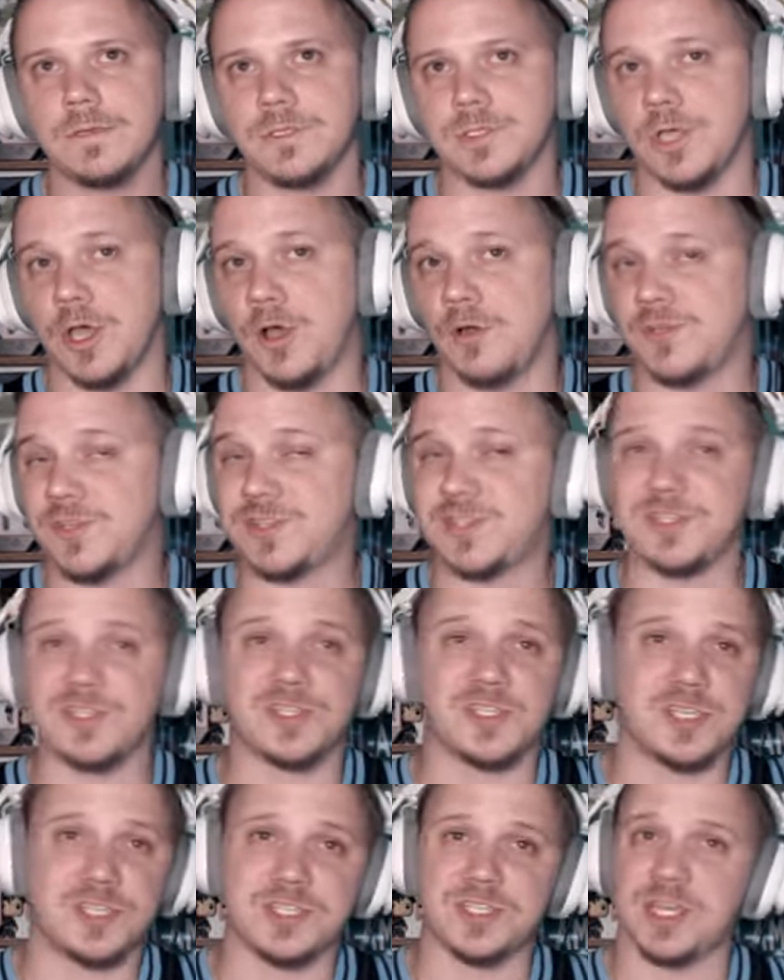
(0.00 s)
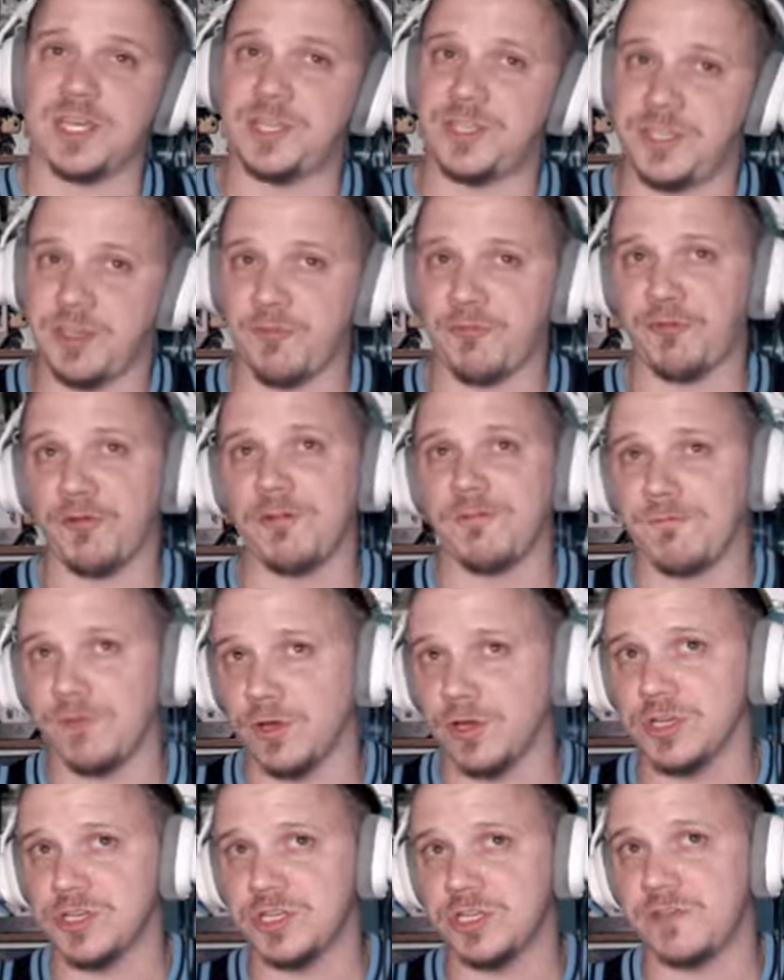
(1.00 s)
So this is just a different
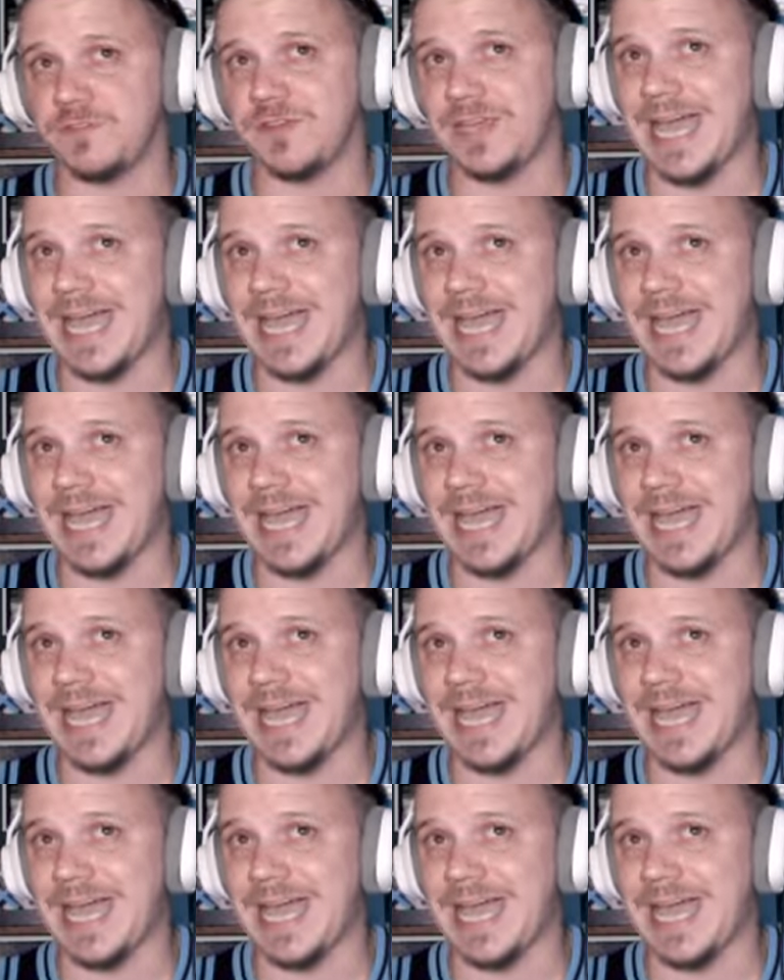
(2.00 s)
version of